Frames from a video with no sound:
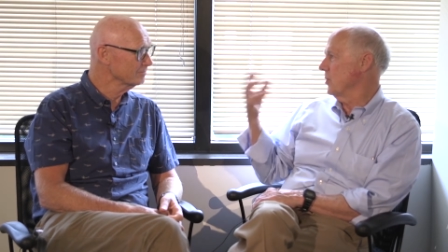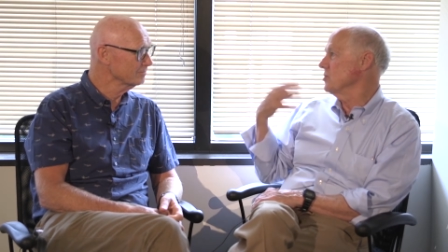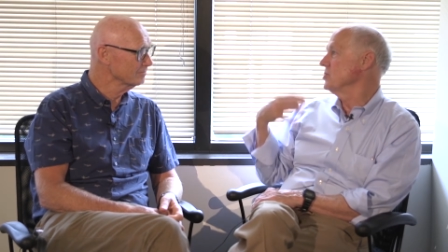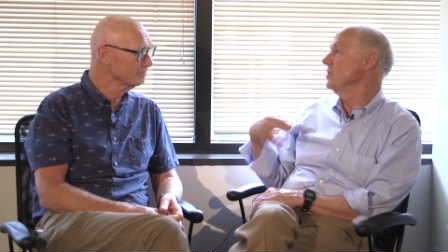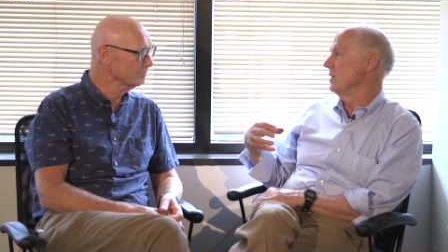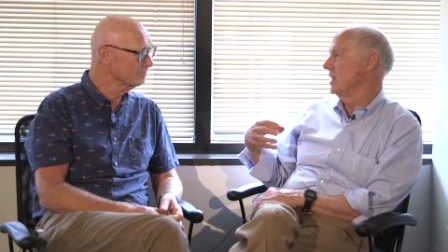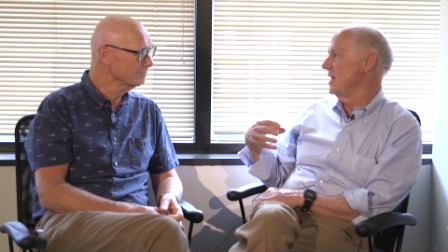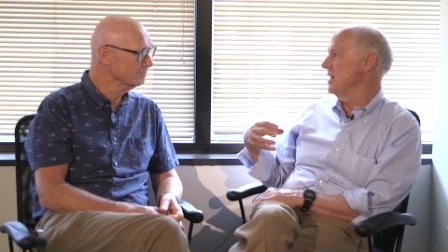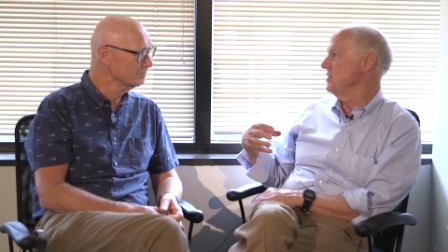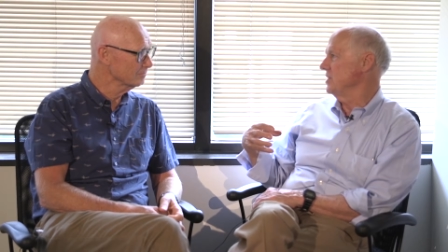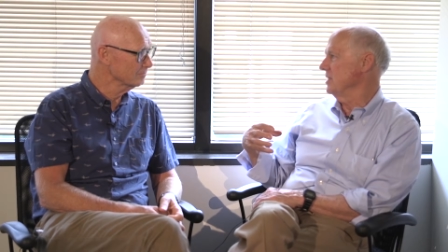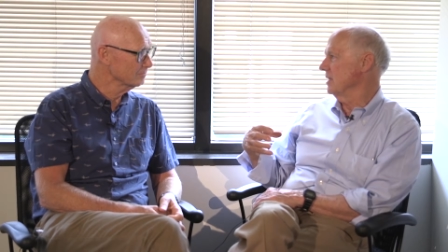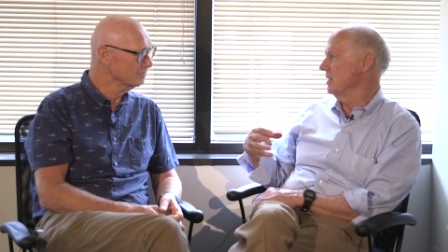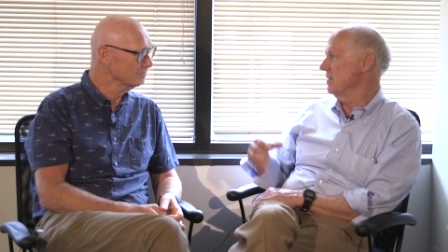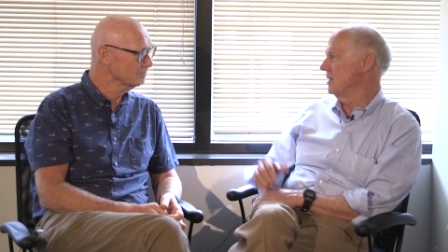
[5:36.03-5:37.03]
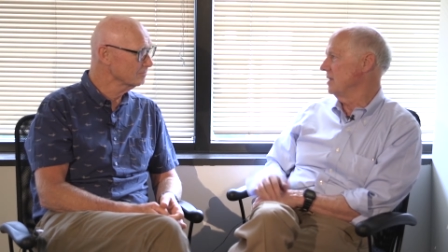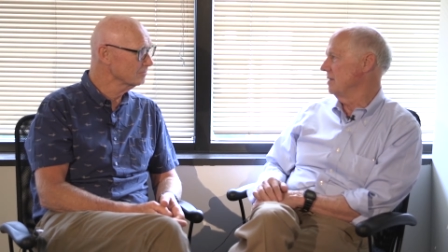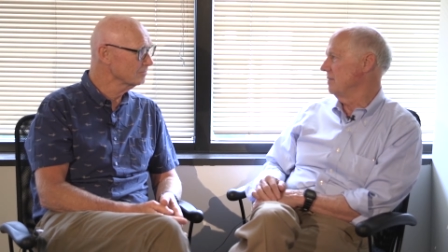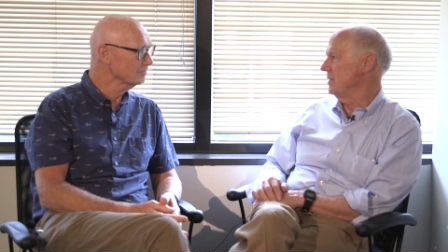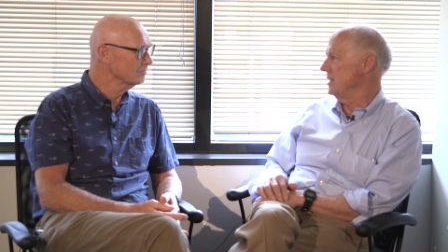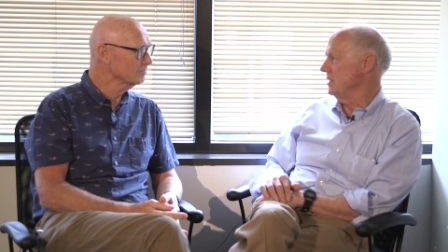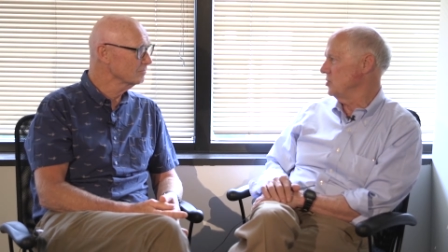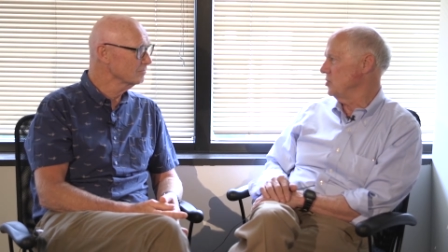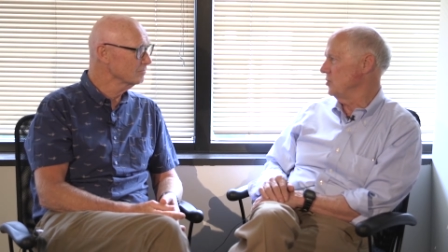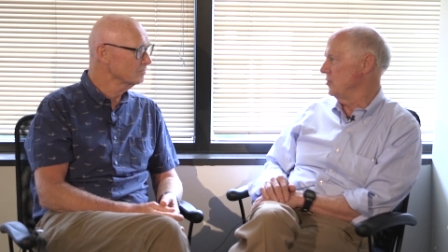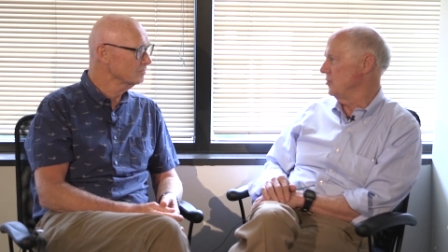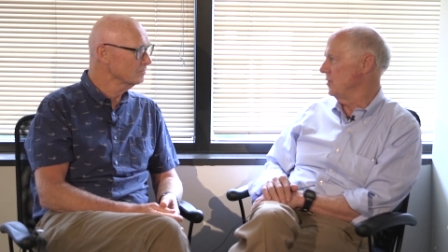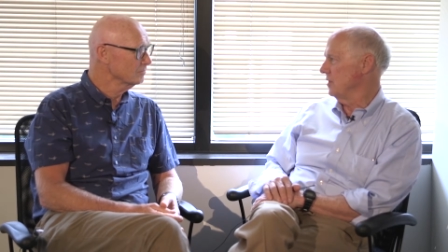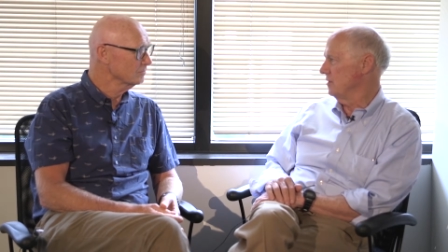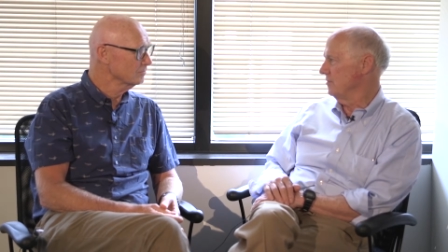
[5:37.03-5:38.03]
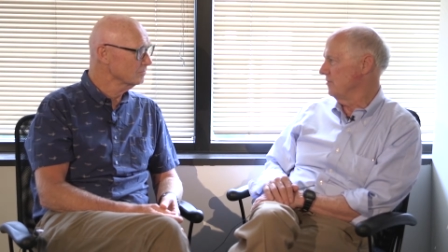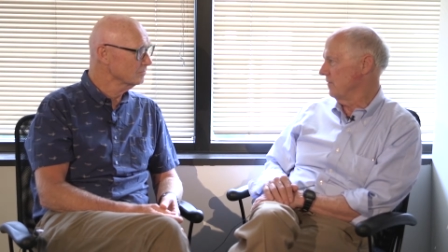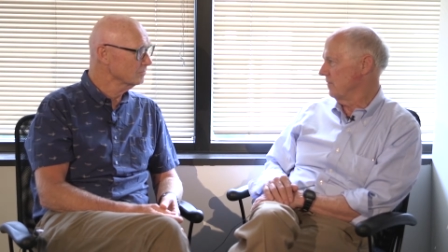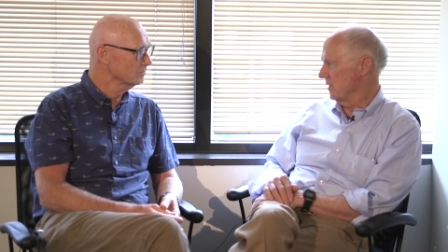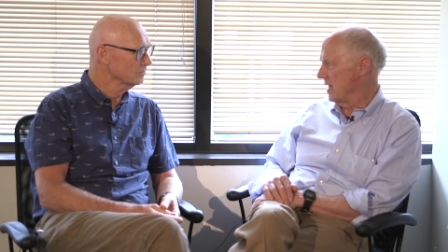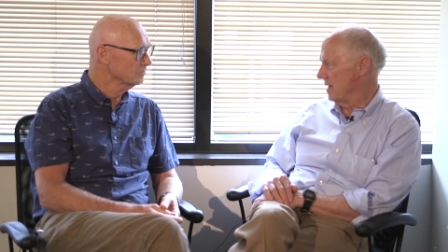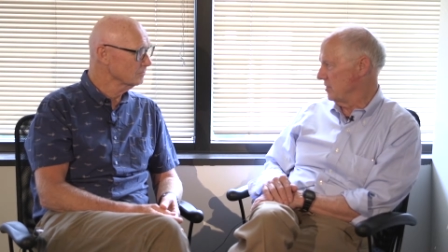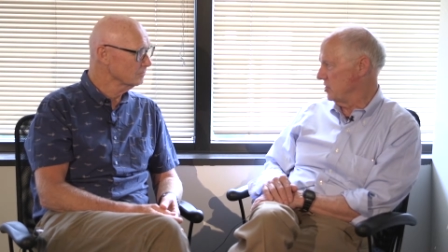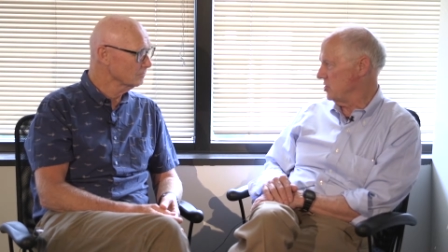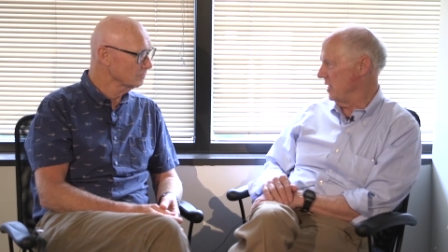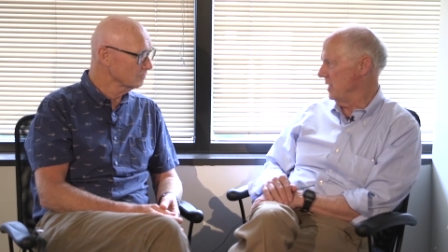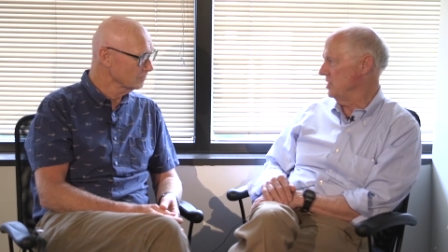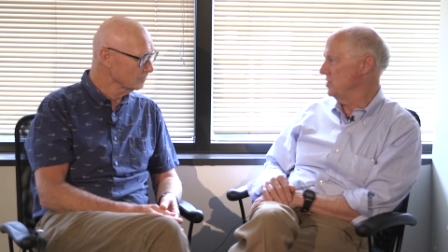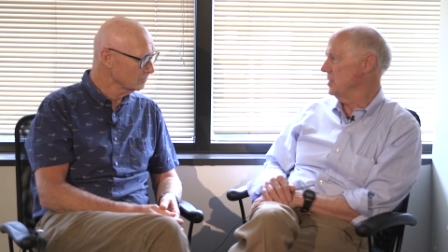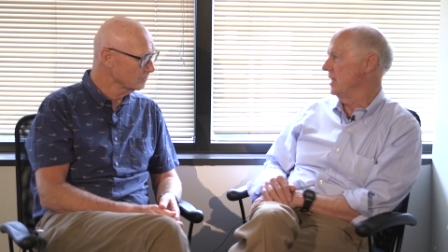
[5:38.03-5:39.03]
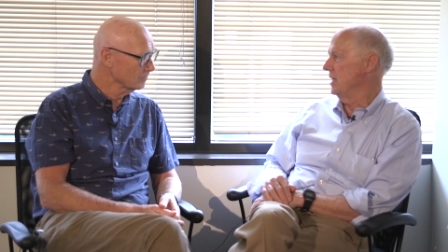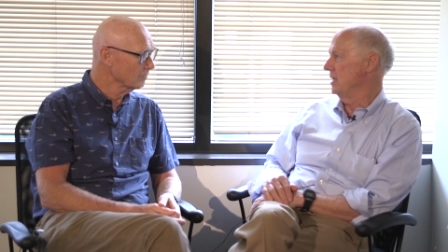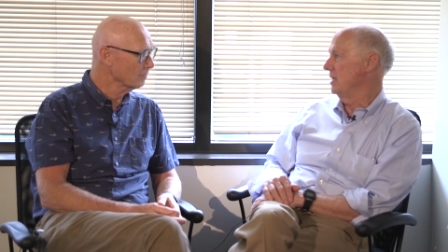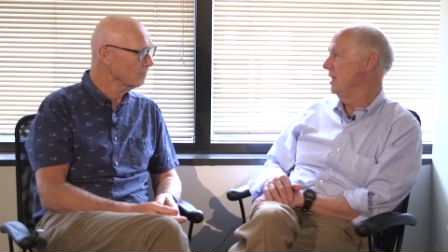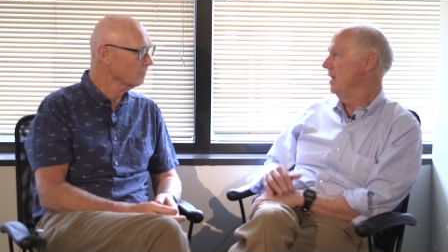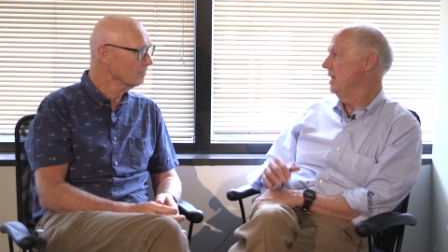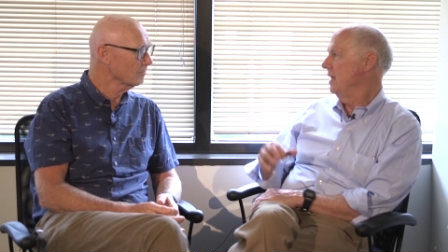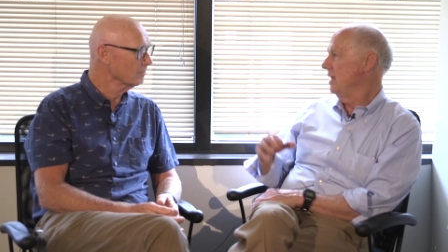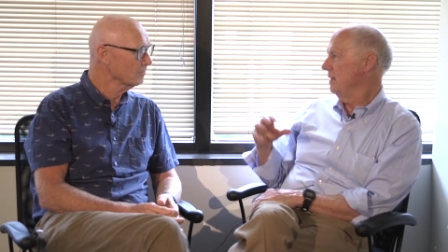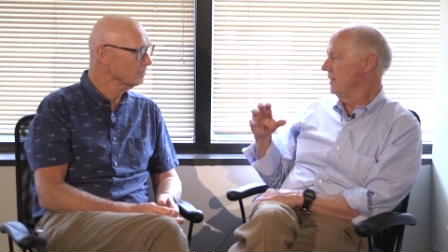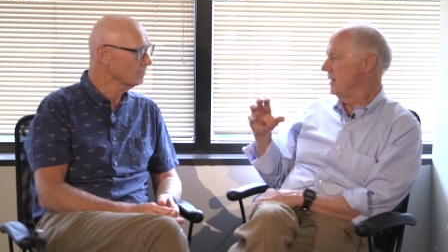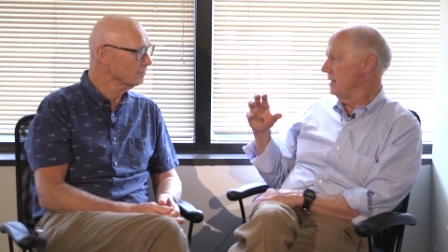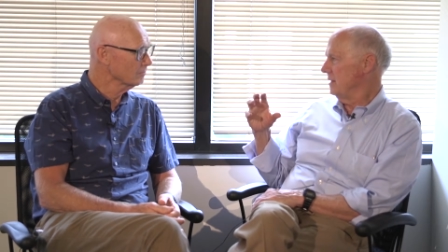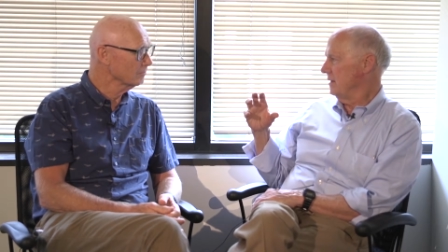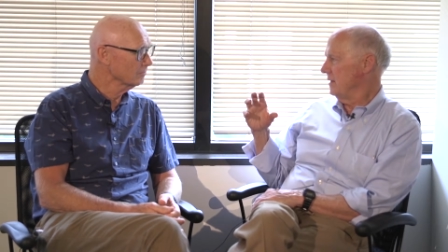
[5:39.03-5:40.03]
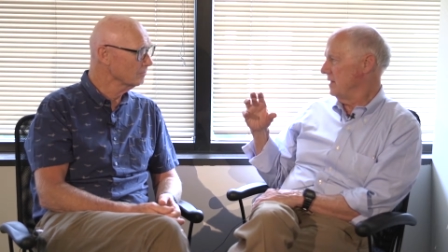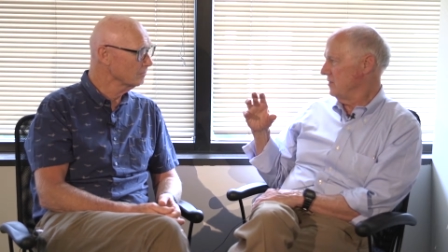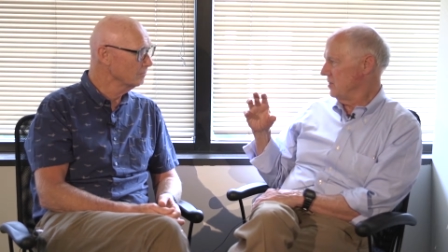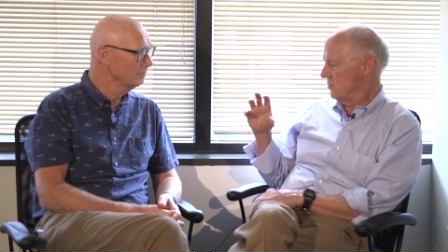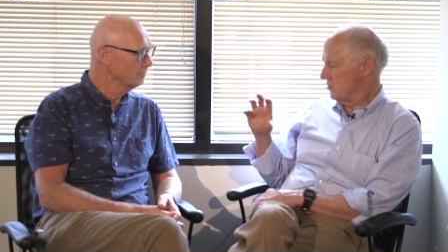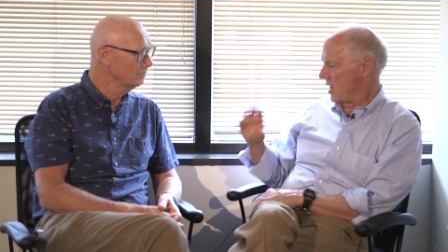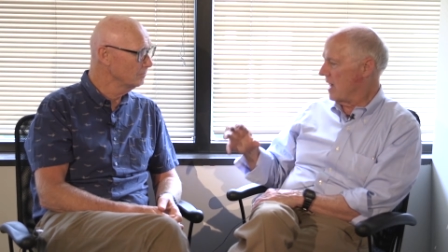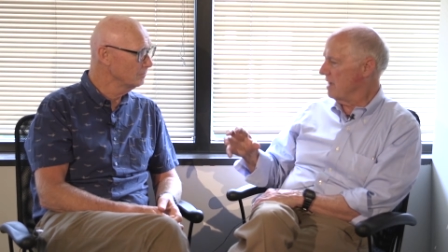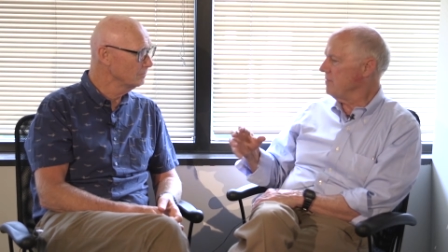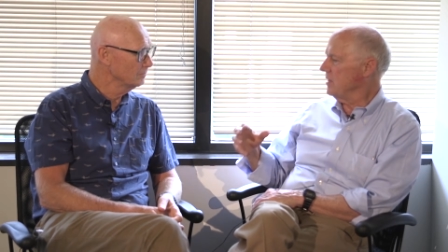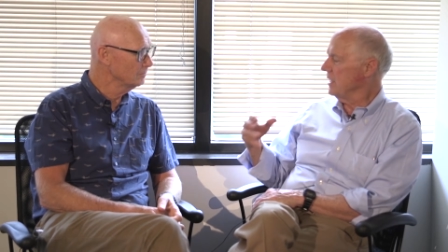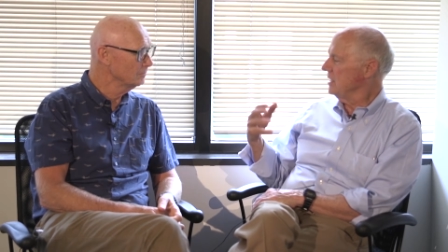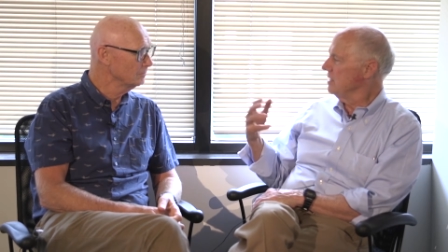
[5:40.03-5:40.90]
personalizing the issue of climate change and the driving